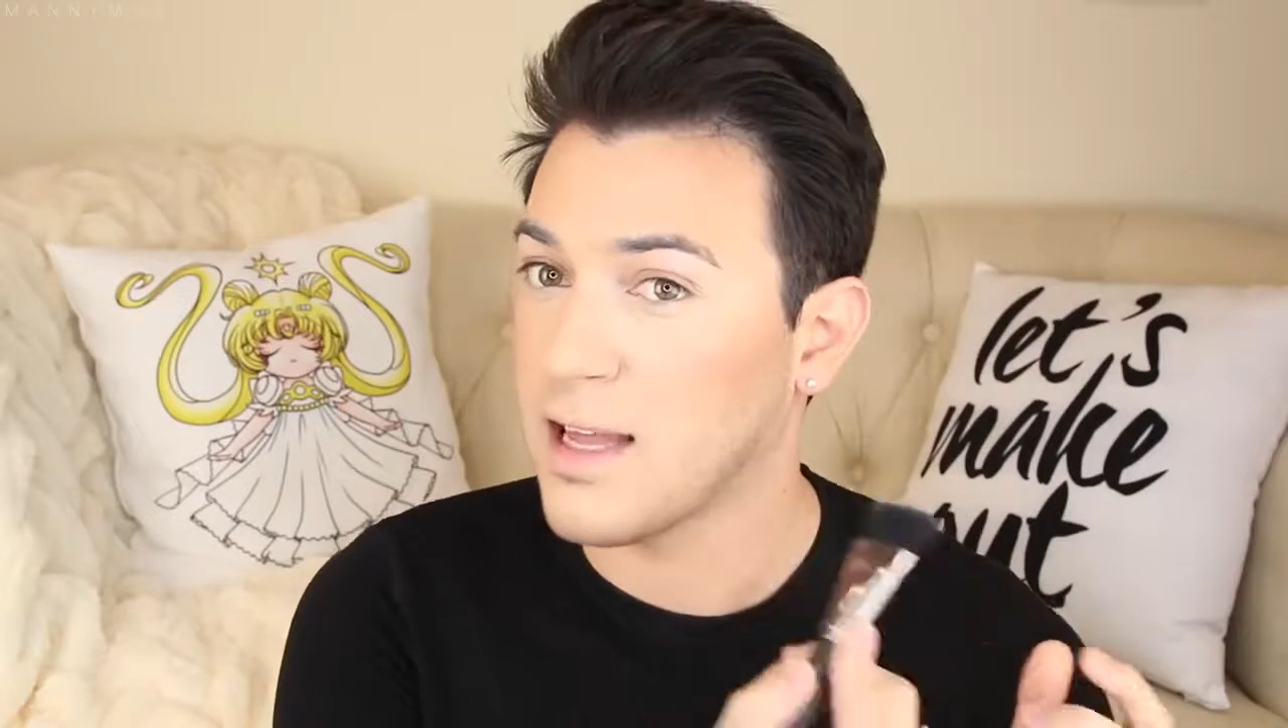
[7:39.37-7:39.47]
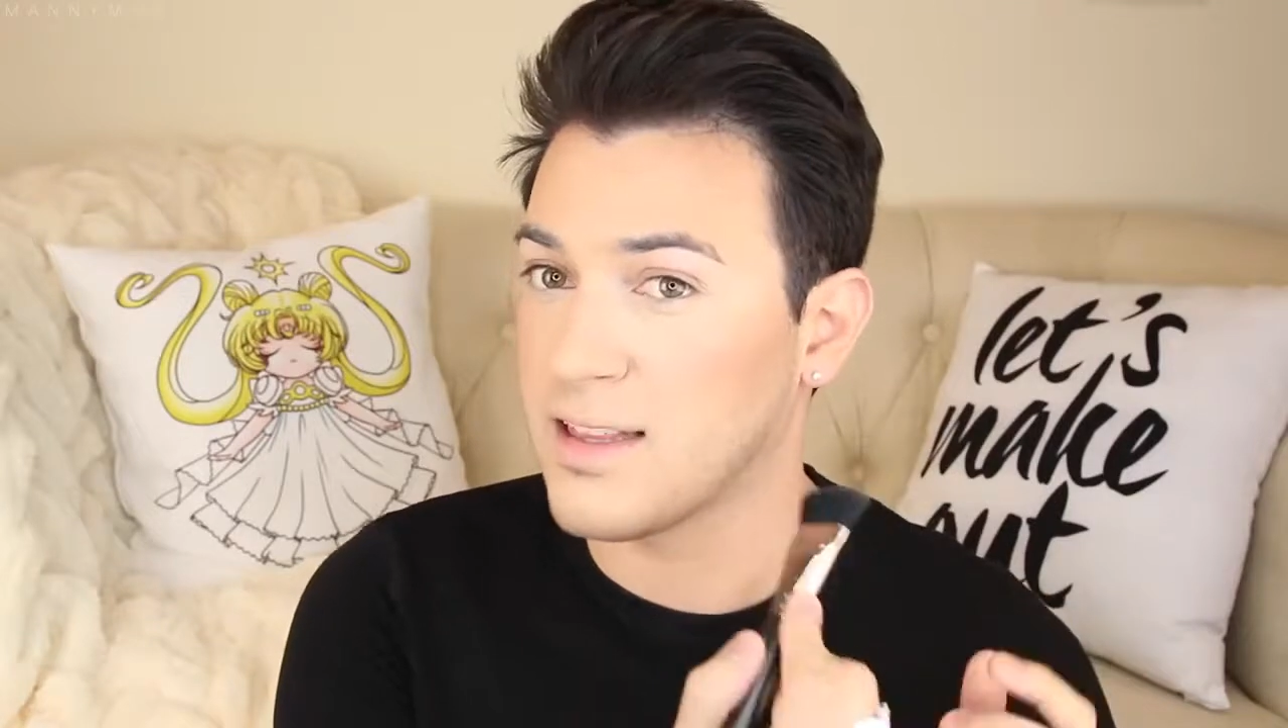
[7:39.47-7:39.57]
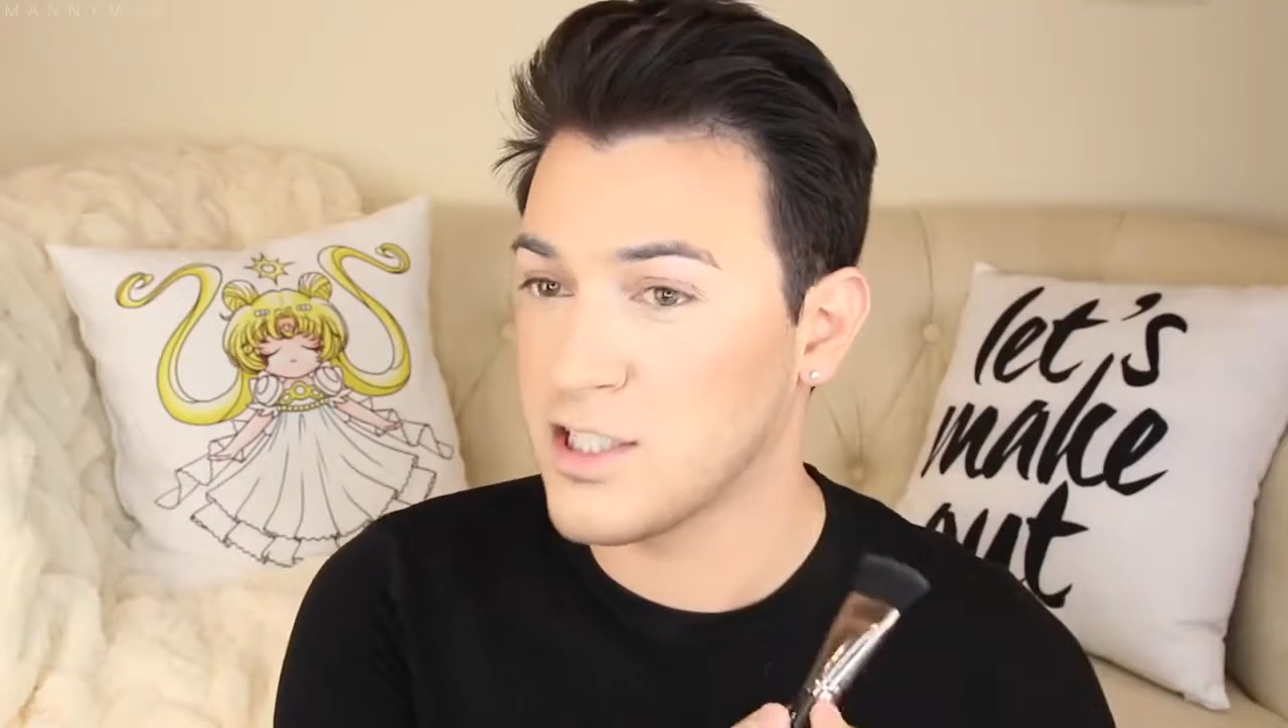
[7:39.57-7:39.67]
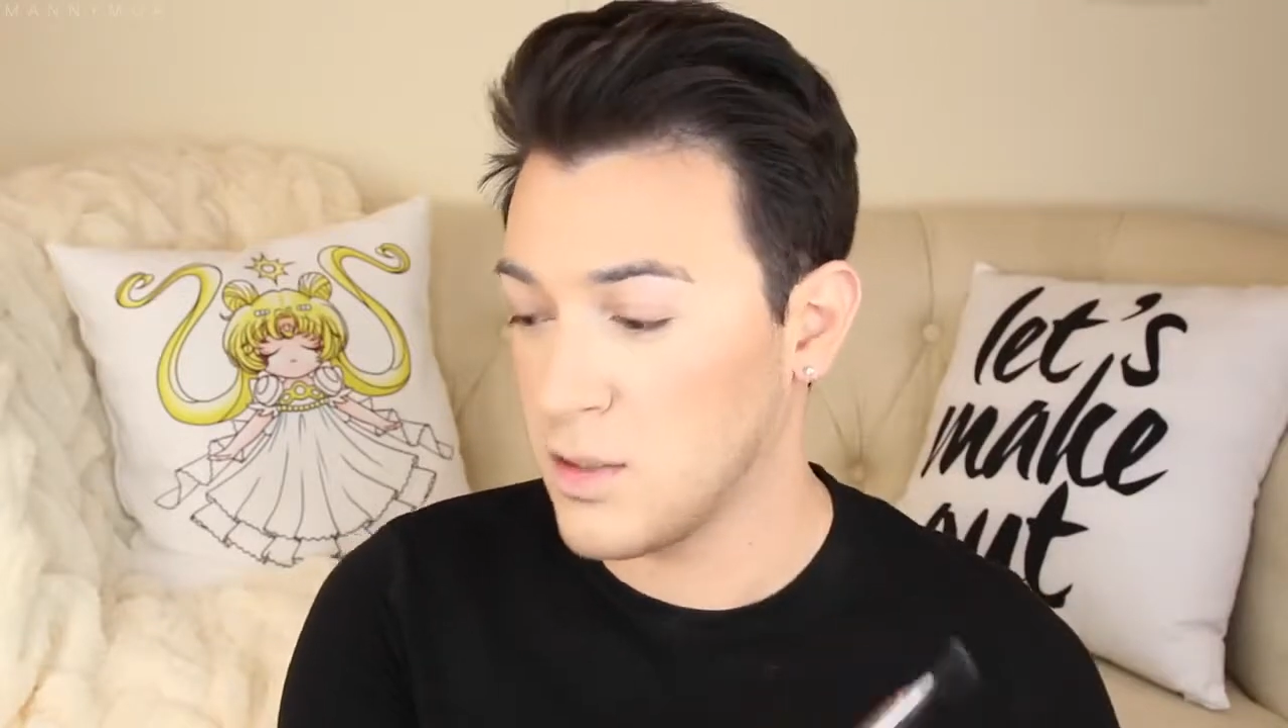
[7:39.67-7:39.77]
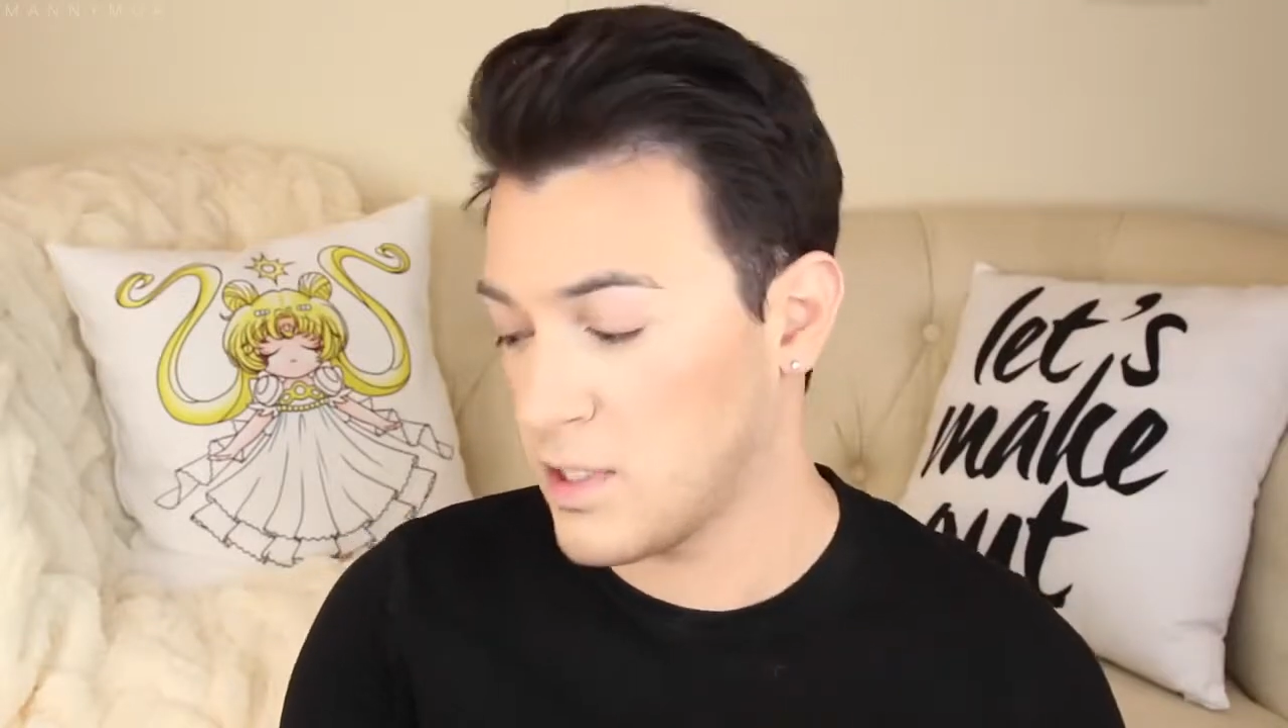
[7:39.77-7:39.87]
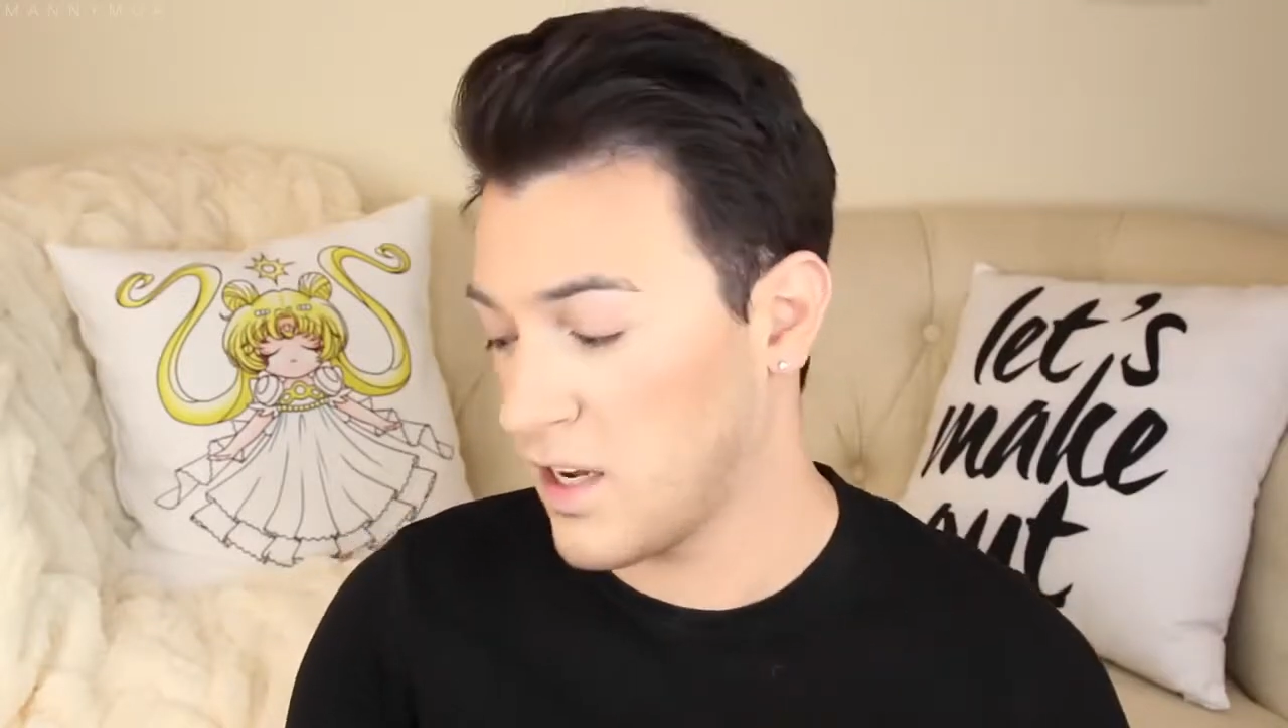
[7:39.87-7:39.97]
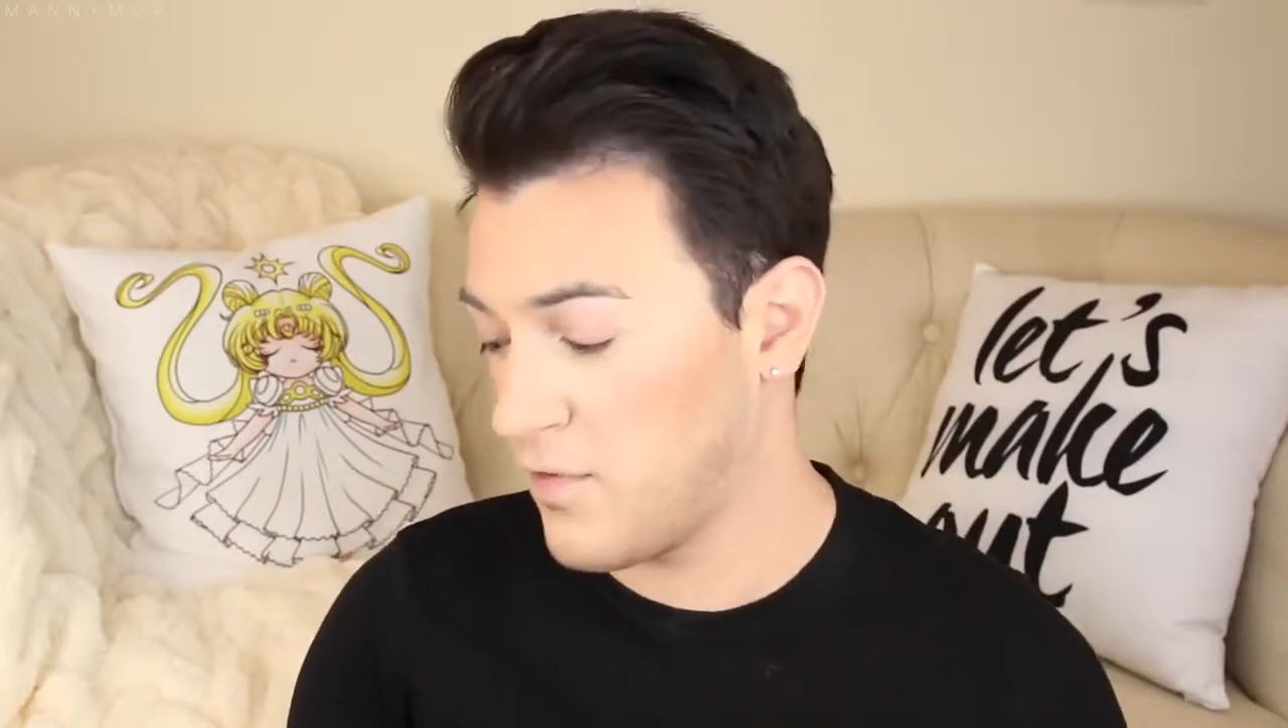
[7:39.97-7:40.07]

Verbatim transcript: like this so much.